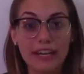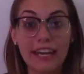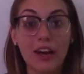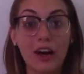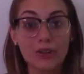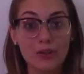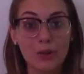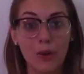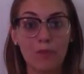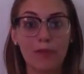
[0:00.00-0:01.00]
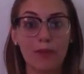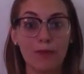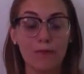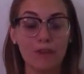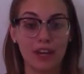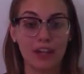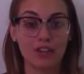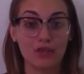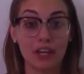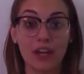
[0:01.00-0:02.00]
and I also hope that you
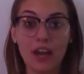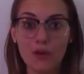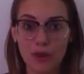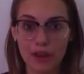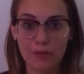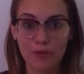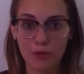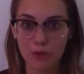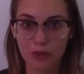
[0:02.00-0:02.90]
finished reading Unwind before